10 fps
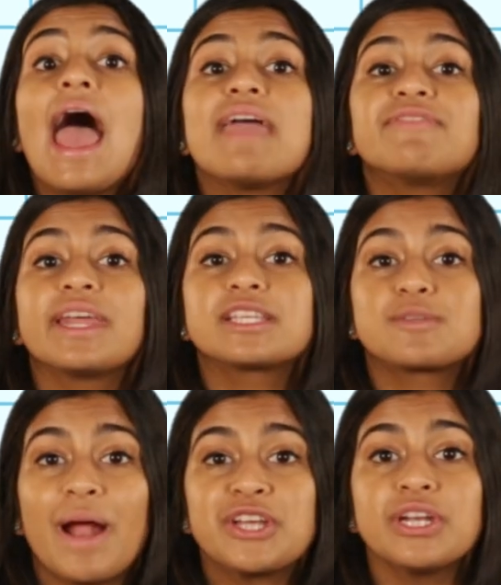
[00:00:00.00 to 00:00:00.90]
If an
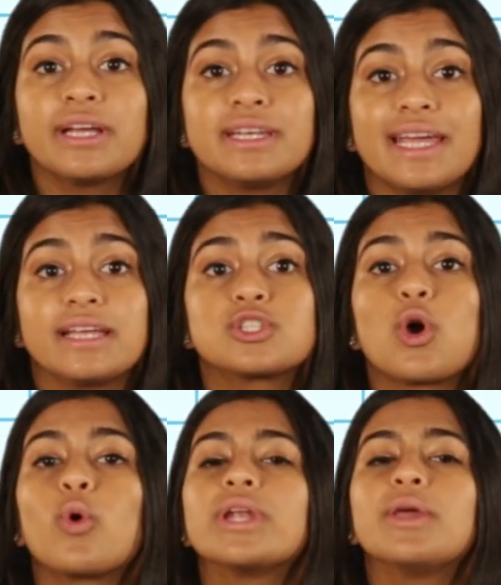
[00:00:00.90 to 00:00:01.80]
expression contains
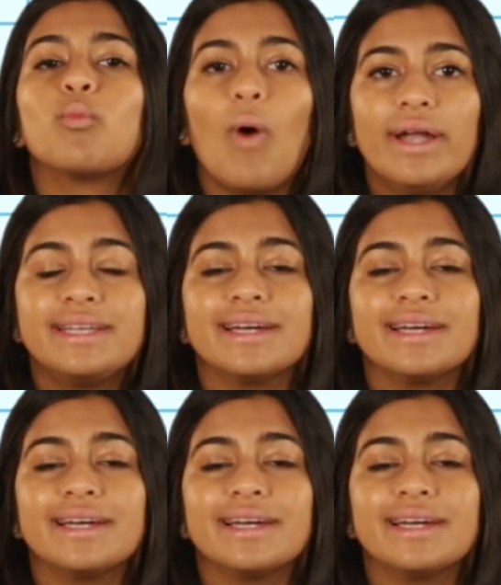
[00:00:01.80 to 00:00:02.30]
only one